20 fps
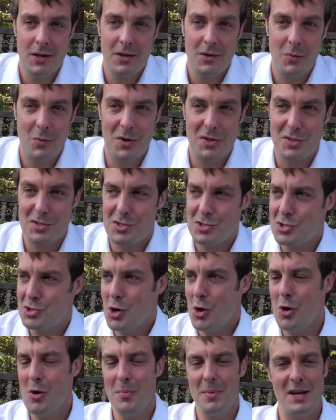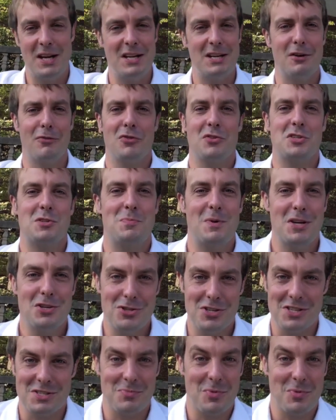with so many different species.